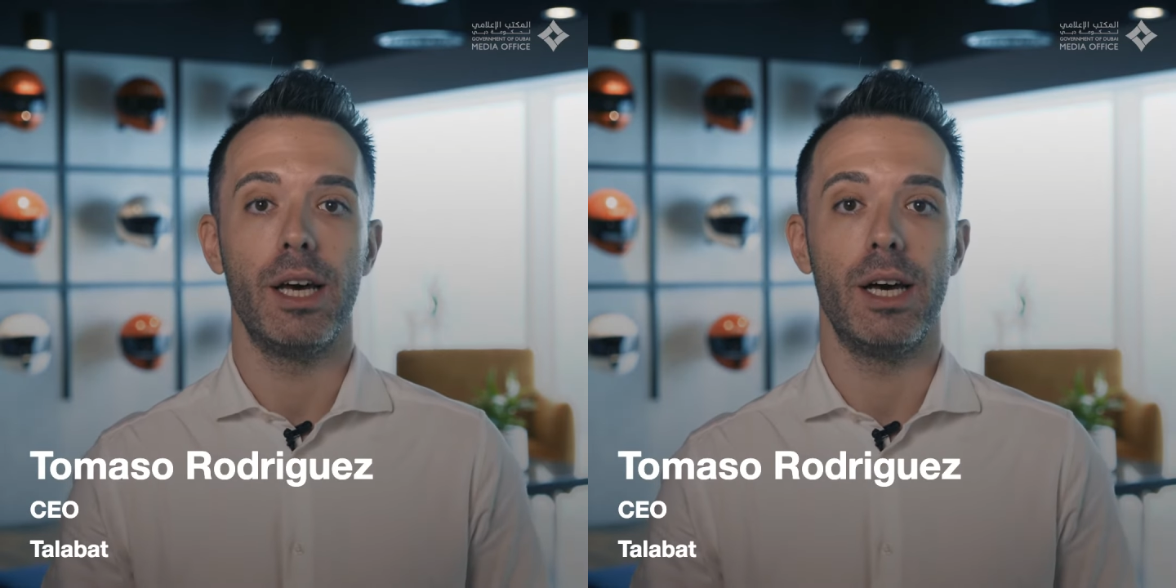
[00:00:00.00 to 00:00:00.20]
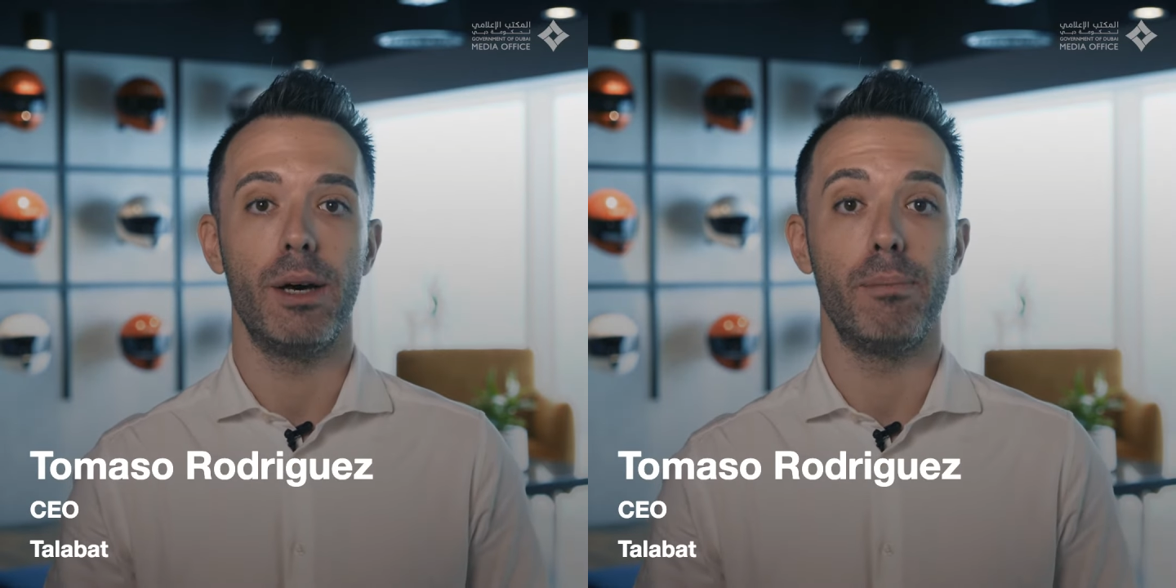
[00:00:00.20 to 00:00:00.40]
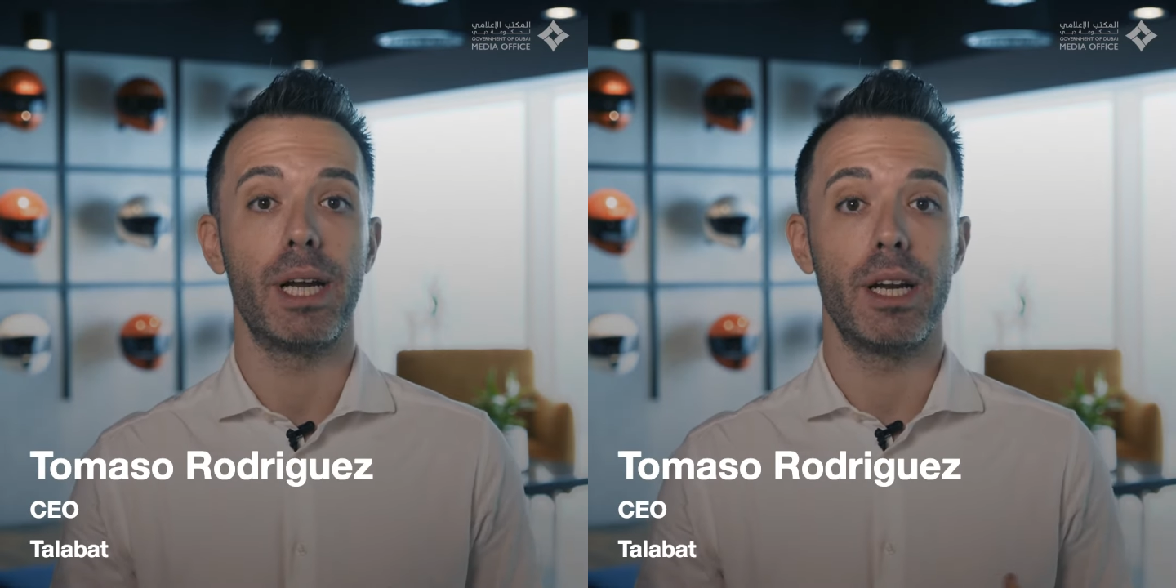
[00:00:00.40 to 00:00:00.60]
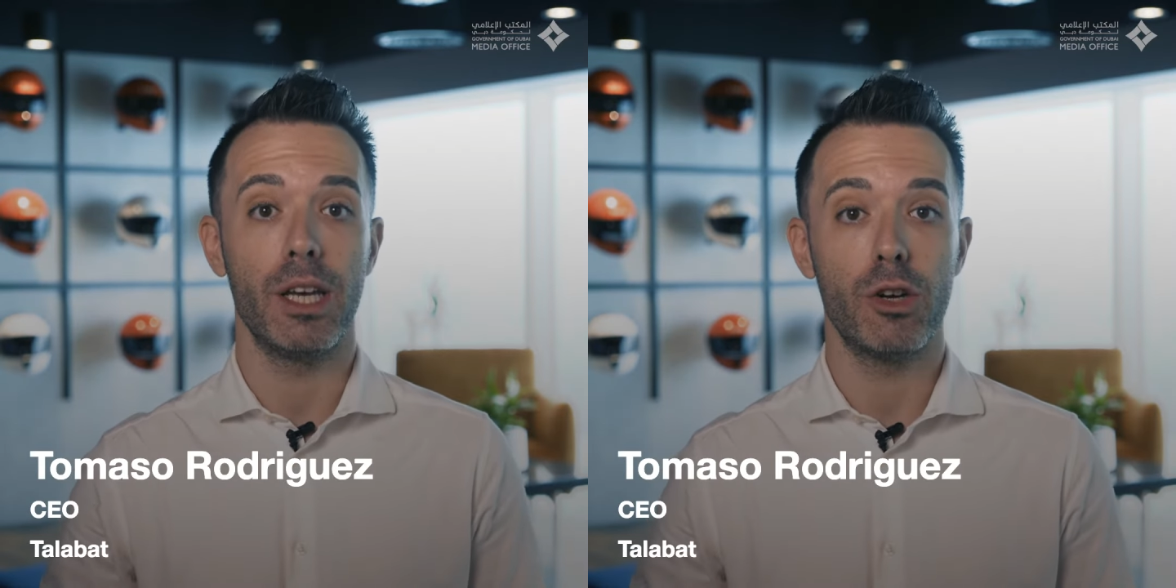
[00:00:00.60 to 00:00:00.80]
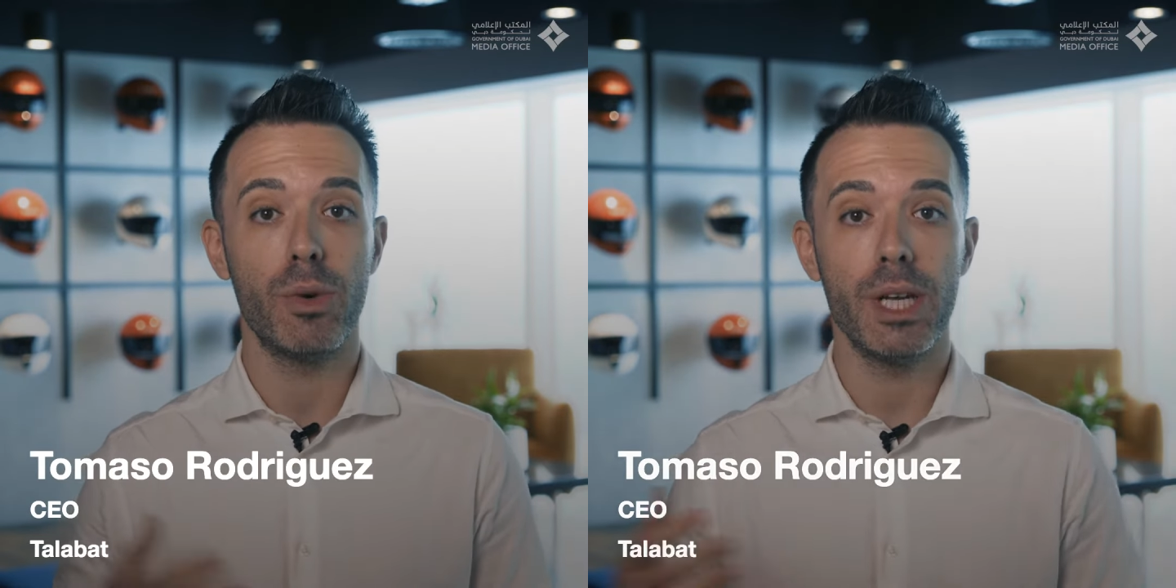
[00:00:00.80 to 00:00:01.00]
but an
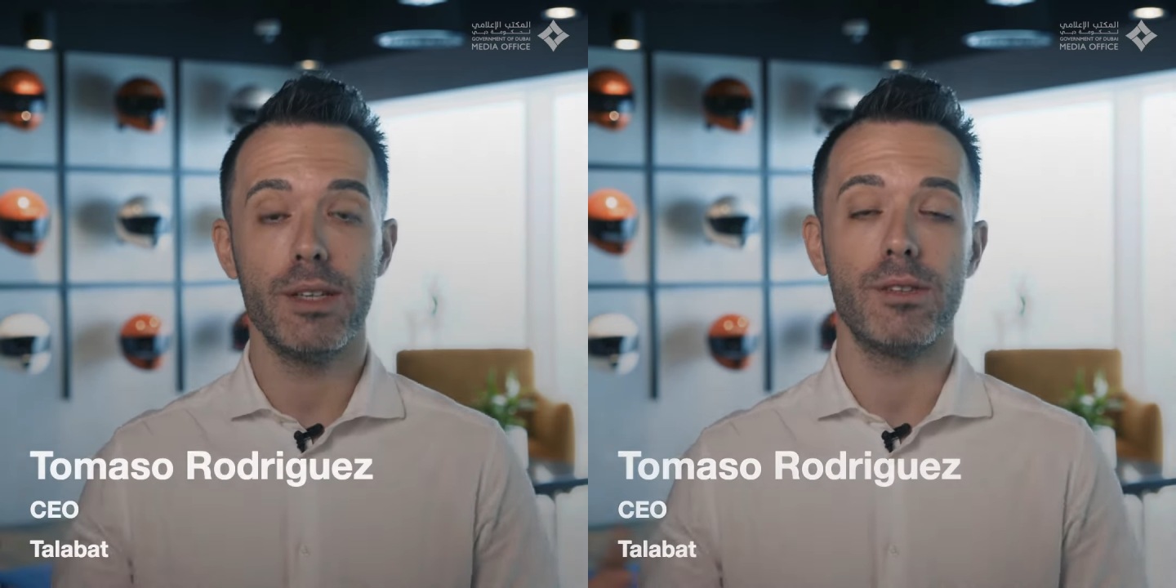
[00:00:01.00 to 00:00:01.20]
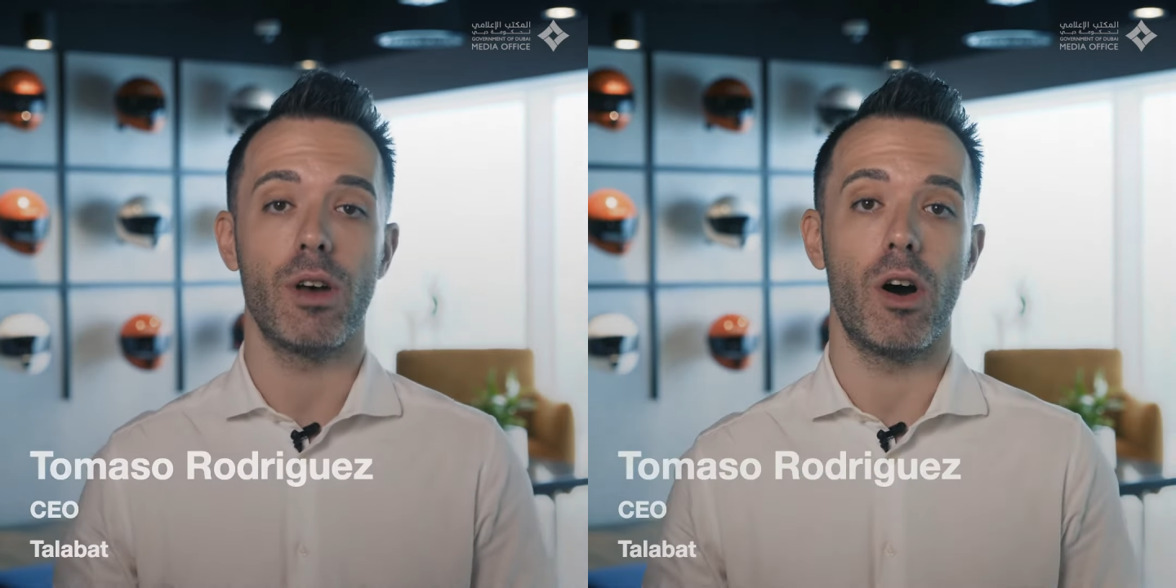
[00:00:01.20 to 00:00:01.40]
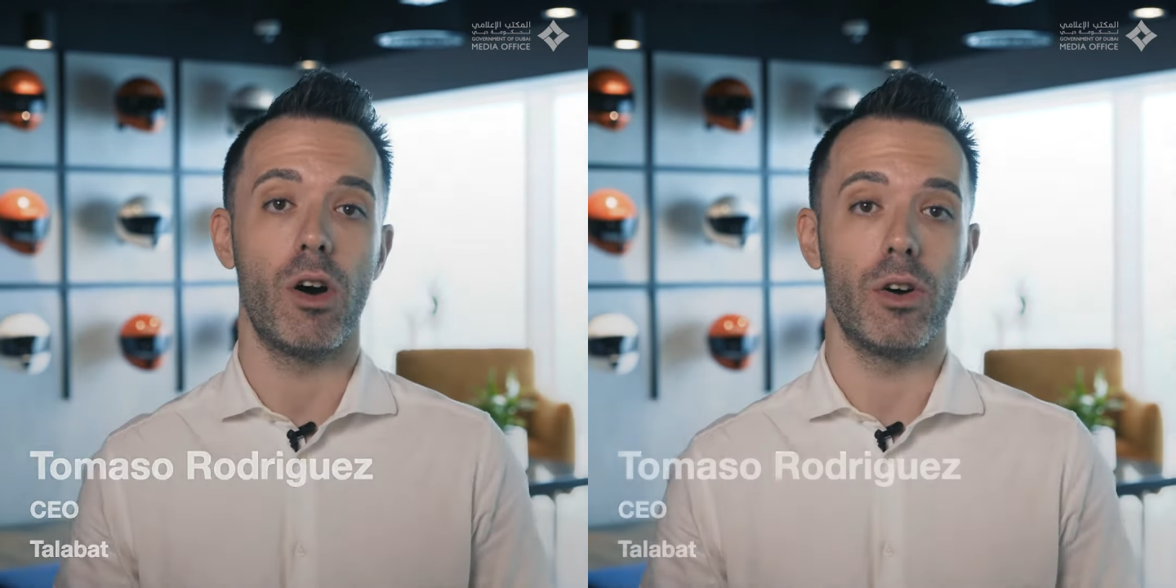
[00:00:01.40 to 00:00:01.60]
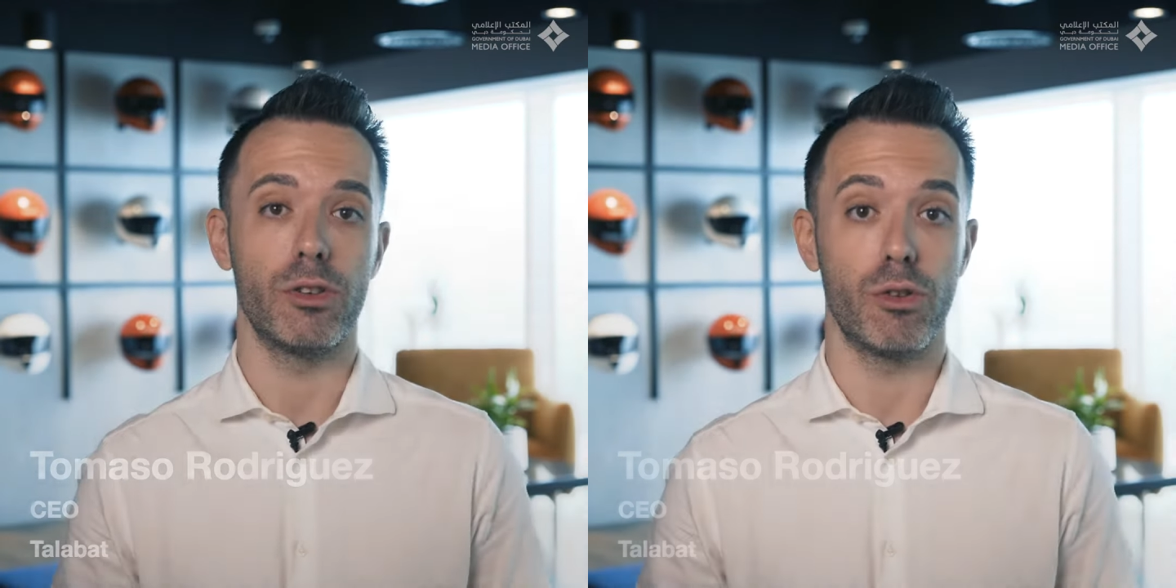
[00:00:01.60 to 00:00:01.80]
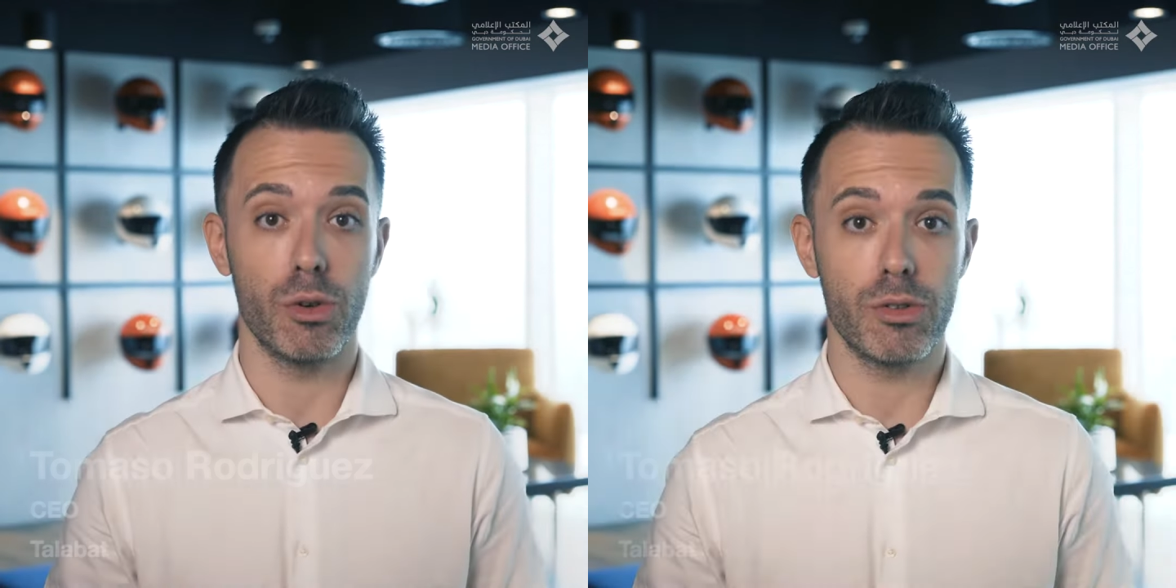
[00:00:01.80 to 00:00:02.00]
increase
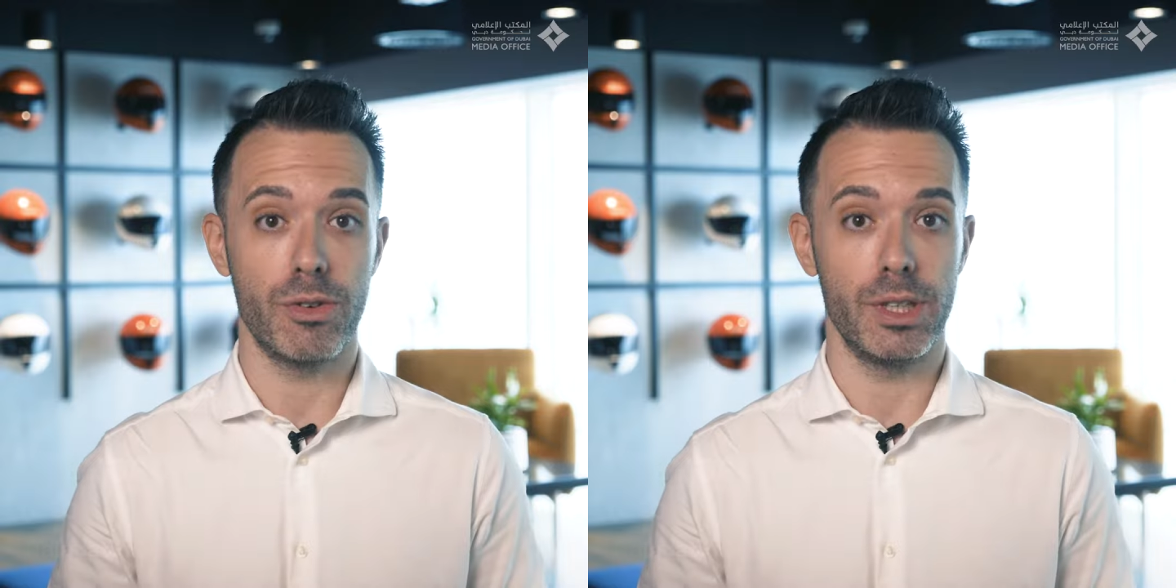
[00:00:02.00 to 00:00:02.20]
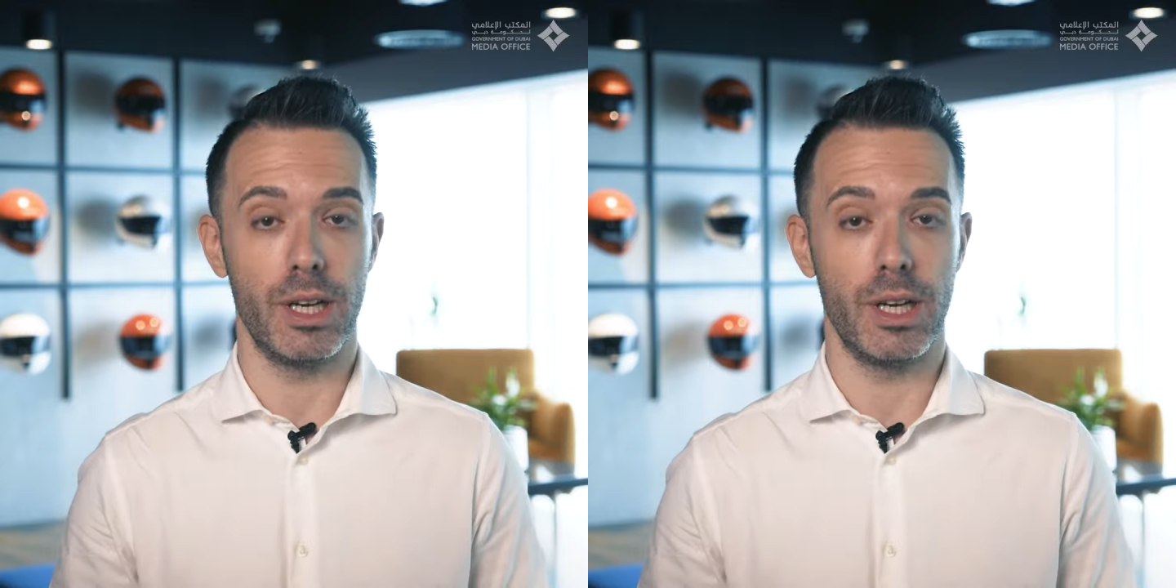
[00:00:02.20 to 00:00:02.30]
on grocery